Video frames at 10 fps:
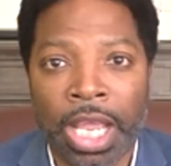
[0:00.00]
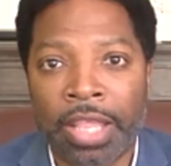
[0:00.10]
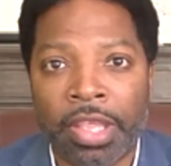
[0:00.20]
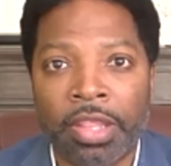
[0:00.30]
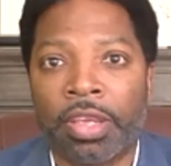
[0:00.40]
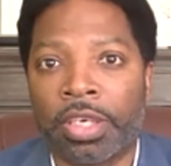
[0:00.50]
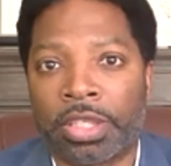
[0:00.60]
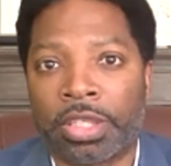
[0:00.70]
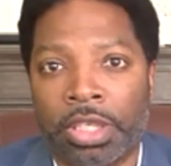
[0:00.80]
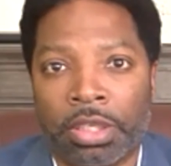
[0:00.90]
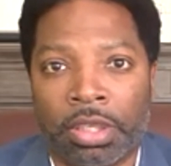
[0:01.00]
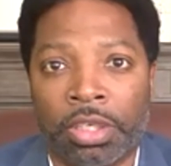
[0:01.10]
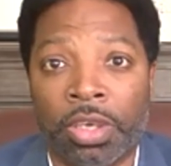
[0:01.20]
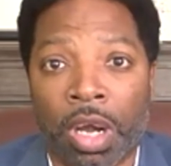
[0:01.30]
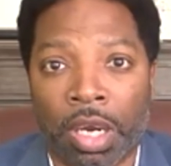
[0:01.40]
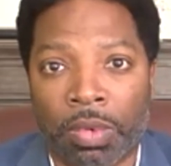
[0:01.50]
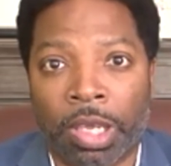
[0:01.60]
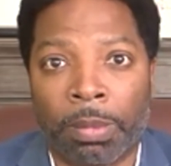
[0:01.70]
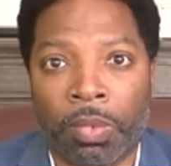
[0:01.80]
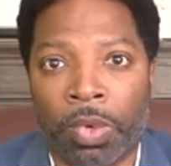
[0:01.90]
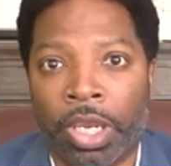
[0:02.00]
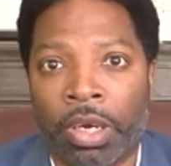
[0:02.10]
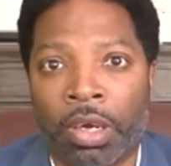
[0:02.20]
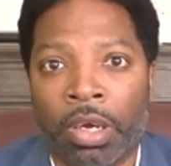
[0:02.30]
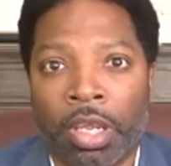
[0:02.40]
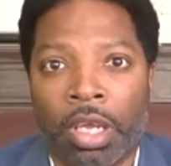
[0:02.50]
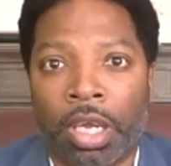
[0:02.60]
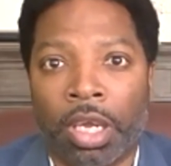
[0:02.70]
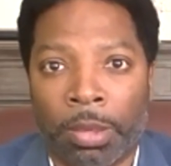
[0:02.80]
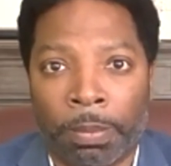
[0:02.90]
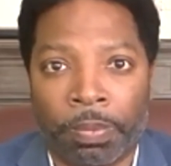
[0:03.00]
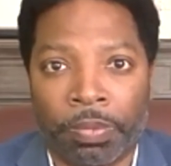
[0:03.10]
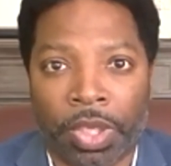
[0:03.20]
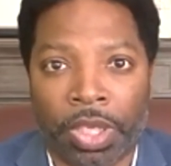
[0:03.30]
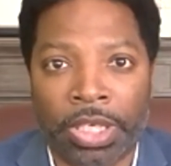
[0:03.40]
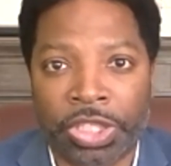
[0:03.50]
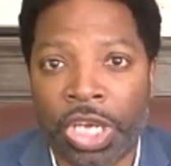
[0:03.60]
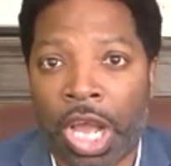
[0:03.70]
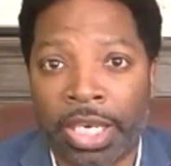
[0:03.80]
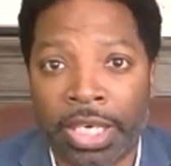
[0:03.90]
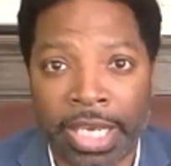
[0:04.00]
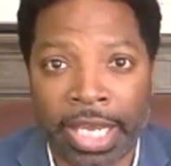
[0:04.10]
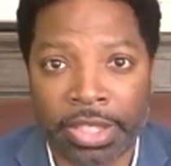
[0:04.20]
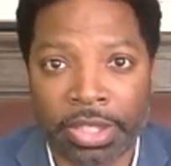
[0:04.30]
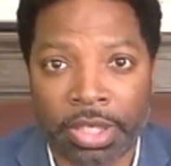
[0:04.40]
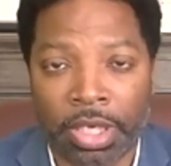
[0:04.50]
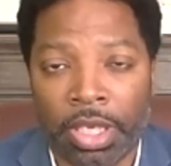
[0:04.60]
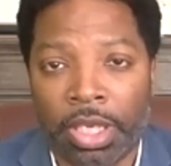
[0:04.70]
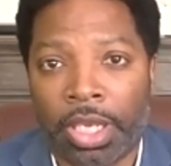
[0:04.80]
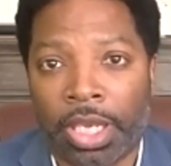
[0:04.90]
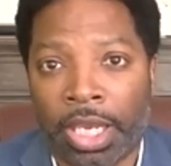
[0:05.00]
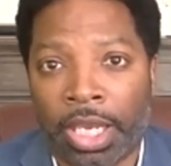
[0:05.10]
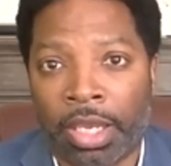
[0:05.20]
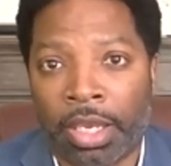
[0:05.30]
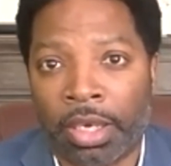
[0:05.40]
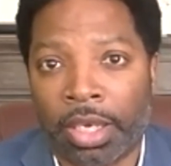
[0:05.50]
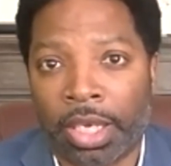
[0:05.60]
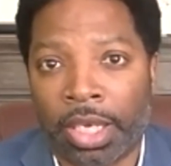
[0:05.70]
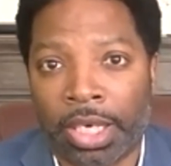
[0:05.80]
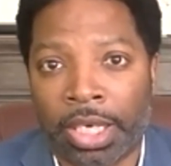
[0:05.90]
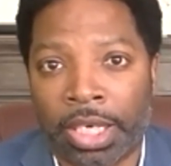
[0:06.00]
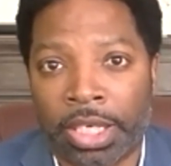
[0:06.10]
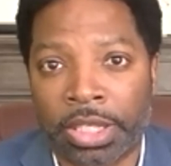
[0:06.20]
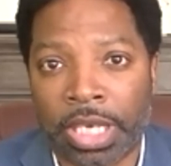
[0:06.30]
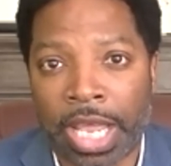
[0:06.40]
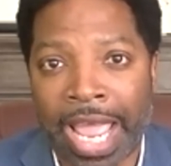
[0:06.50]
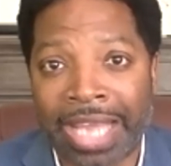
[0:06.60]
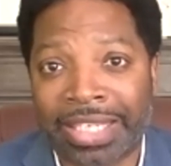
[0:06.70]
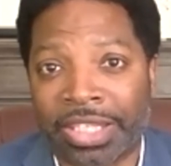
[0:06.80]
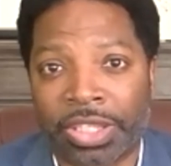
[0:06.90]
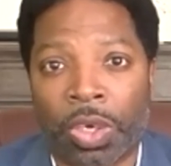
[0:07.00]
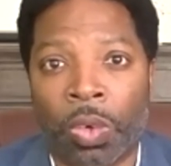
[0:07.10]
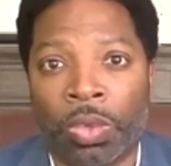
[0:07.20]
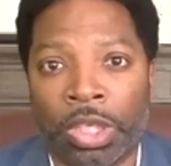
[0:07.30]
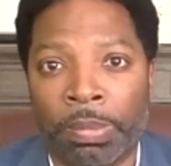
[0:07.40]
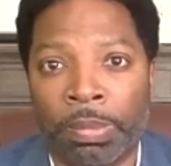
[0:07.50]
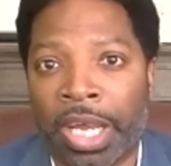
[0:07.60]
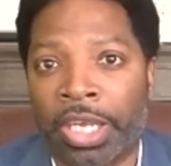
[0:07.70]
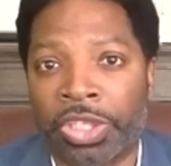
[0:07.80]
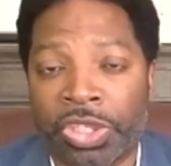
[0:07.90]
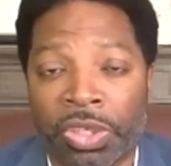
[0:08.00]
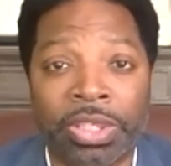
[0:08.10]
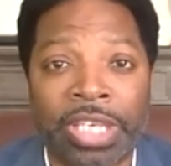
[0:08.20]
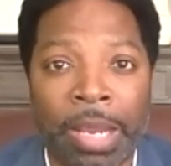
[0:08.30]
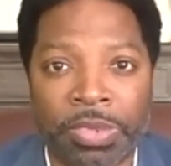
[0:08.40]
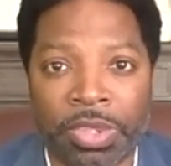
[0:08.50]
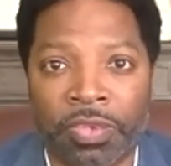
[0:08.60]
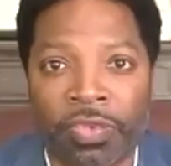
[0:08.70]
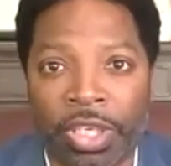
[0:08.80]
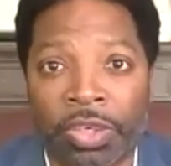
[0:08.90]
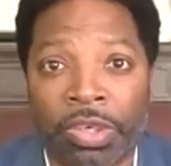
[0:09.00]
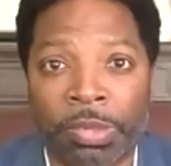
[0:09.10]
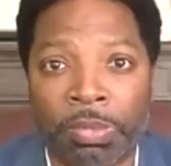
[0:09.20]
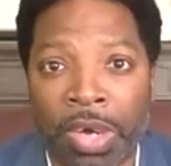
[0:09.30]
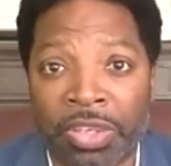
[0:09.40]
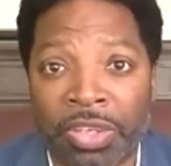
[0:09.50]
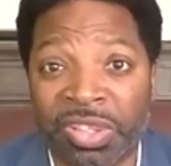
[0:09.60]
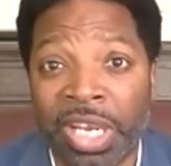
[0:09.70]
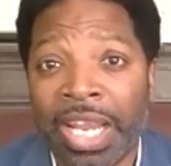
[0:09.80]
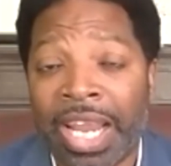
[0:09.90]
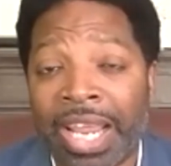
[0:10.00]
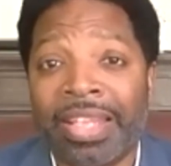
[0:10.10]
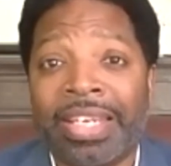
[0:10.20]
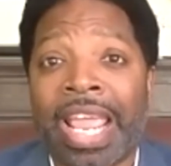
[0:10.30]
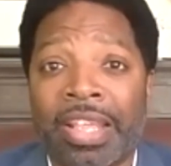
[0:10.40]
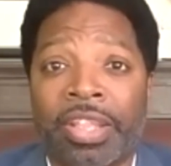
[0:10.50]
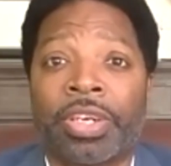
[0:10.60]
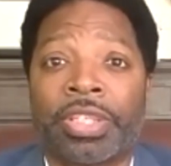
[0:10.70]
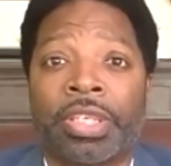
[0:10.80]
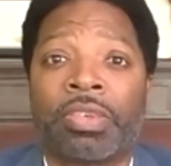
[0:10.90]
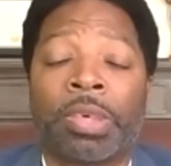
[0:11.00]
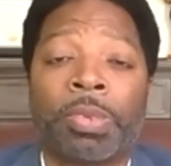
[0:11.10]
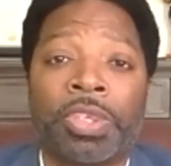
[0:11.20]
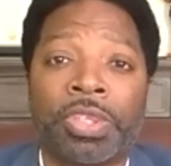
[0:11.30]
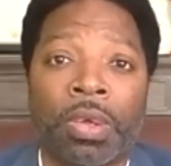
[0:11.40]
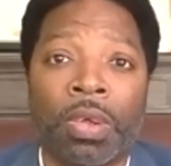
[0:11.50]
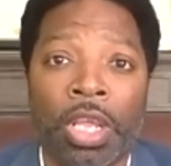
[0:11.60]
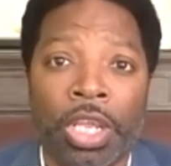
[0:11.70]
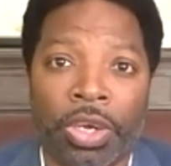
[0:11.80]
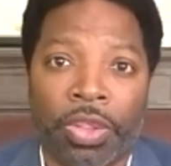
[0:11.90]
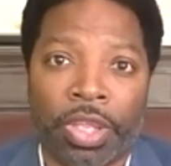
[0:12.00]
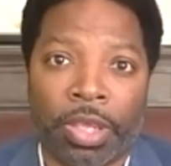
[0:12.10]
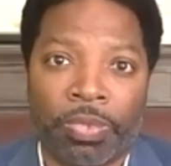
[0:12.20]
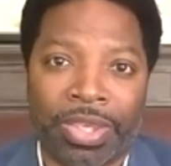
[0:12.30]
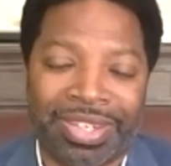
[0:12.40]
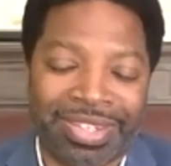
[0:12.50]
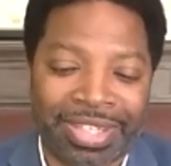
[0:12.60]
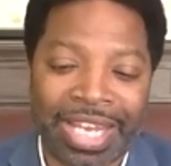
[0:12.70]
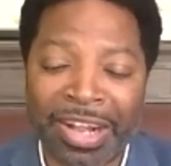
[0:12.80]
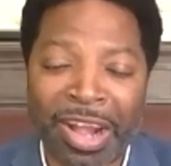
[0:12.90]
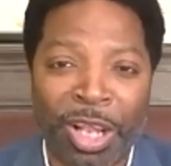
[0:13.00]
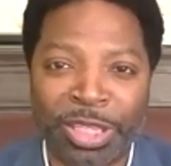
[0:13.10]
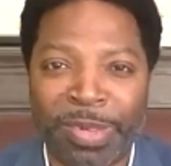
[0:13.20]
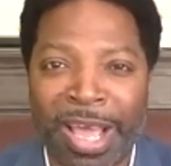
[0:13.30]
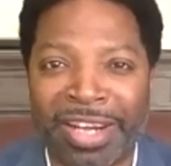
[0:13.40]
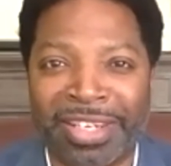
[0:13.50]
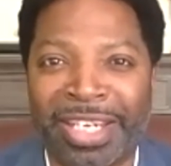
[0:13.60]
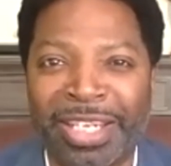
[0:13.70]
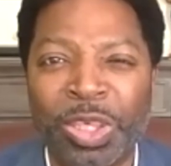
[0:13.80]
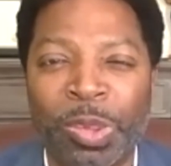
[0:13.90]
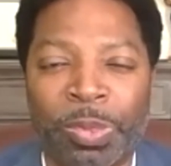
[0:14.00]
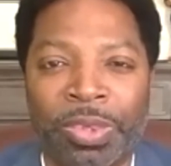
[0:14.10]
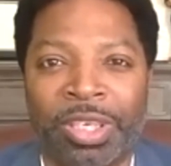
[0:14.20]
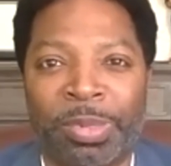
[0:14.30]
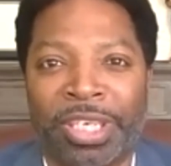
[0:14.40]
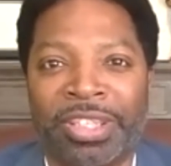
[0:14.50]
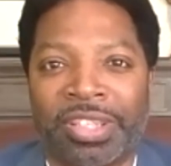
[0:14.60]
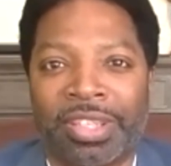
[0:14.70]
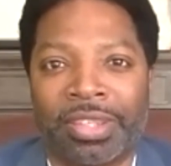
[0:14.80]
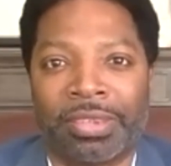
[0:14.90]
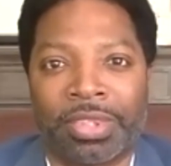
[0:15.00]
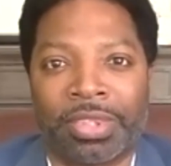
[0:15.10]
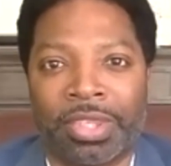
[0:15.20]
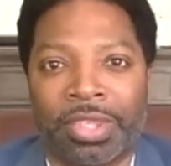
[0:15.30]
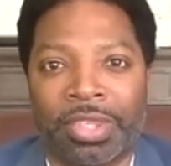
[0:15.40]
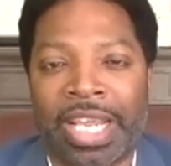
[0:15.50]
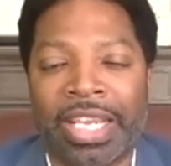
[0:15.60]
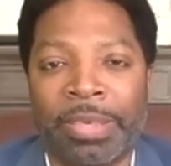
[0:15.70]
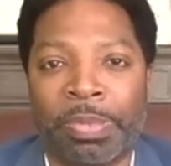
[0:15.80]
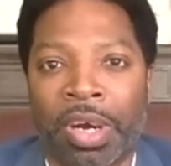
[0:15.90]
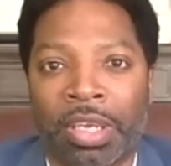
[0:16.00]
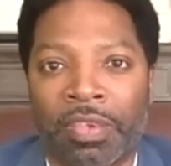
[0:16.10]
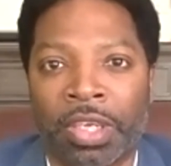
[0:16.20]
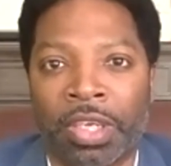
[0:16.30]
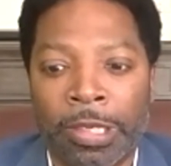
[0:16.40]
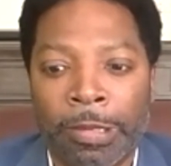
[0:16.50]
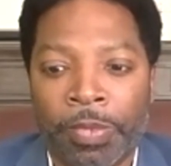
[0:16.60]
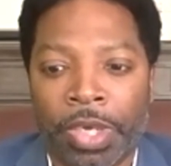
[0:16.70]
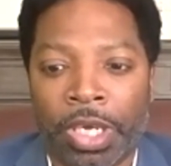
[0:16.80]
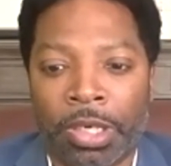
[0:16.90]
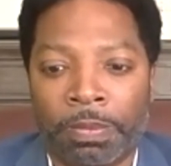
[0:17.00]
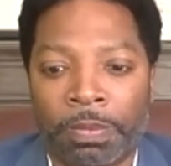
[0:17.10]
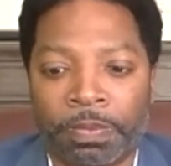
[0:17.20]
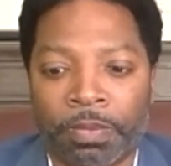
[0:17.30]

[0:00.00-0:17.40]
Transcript: and then there's the the dark web where um, it's not indexed and it is accessed only by certain types of encrypted browsers and the data there is encrypted so you know the the technology behind it dig a little bit into the to the techie part of it um,